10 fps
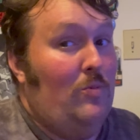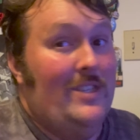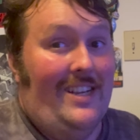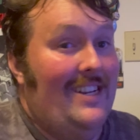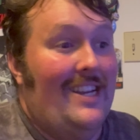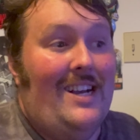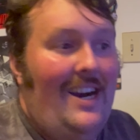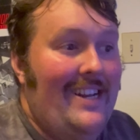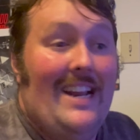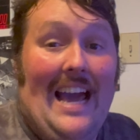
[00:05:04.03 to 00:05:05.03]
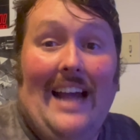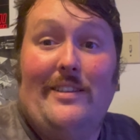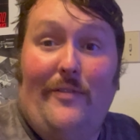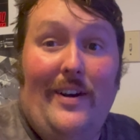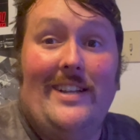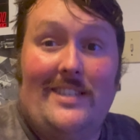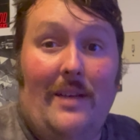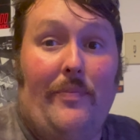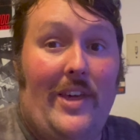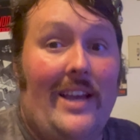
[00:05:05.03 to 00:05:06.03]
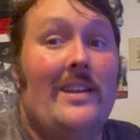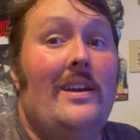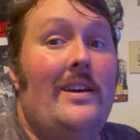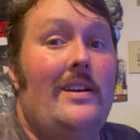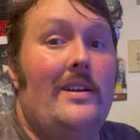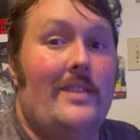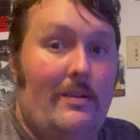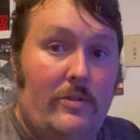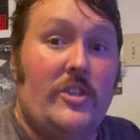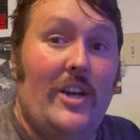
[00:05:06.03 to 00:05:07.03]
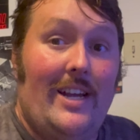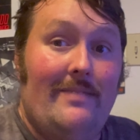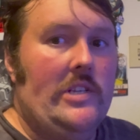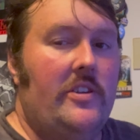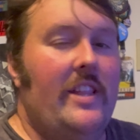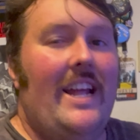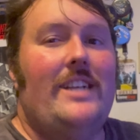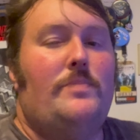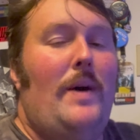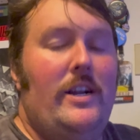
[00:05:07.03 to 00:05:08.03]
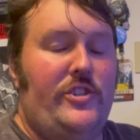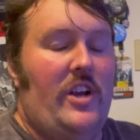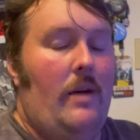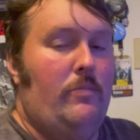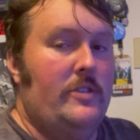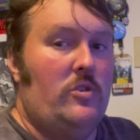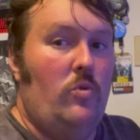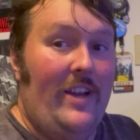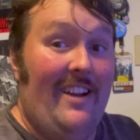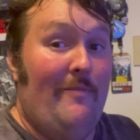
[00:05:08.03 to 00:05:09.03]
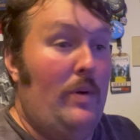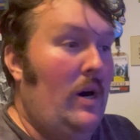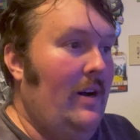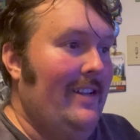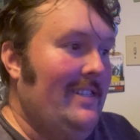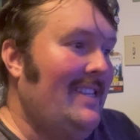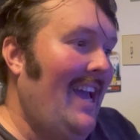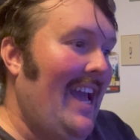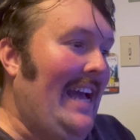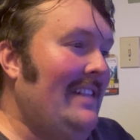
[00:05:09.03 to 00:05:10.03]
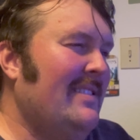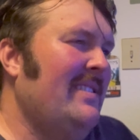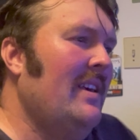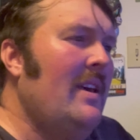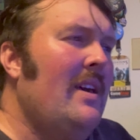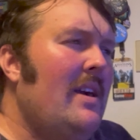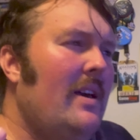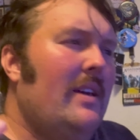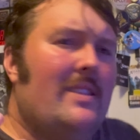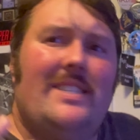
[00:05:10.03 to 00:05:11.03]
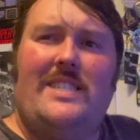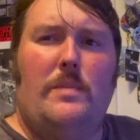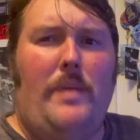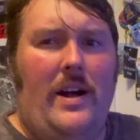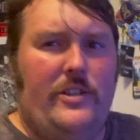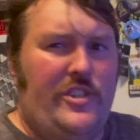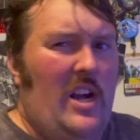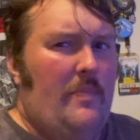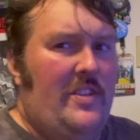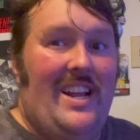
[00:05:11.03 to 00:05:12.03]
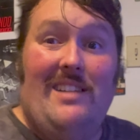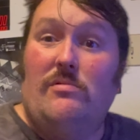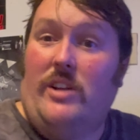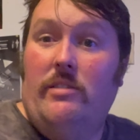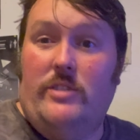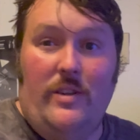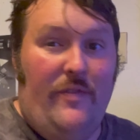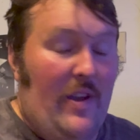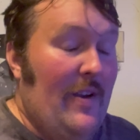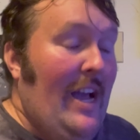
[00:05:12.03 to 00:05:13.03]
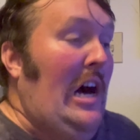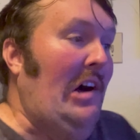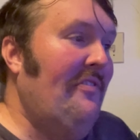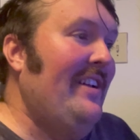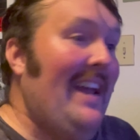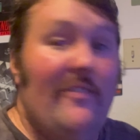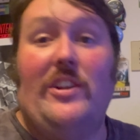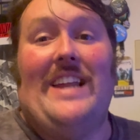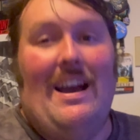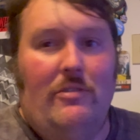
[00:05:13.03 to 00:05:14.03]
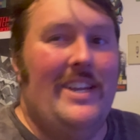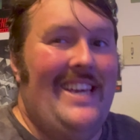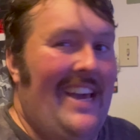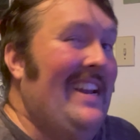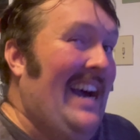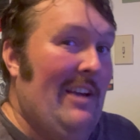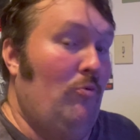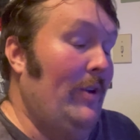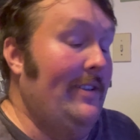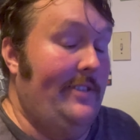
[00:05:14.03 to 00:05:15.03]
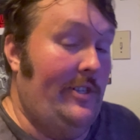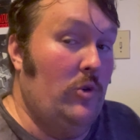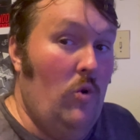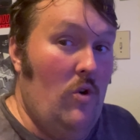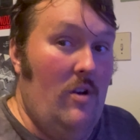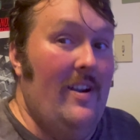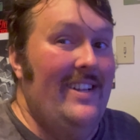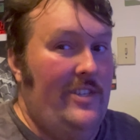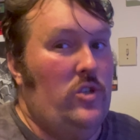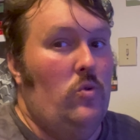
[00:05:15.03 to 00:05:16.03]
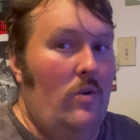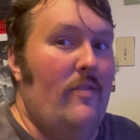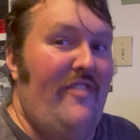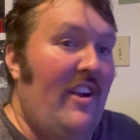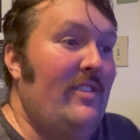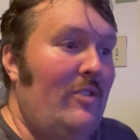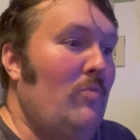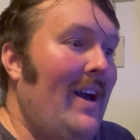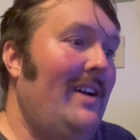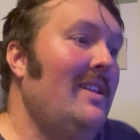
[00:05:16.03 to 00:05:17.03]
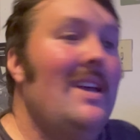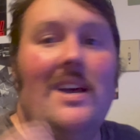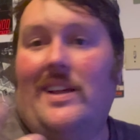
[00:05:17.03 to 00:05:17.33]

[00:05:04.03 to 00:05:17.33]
wasn't going to cut it. I had to find something that was good. So the next pawn shop was Queen of Pawns. And this is a pawn shop that I don't go to very often. Every now and again, I will score and score fairly well.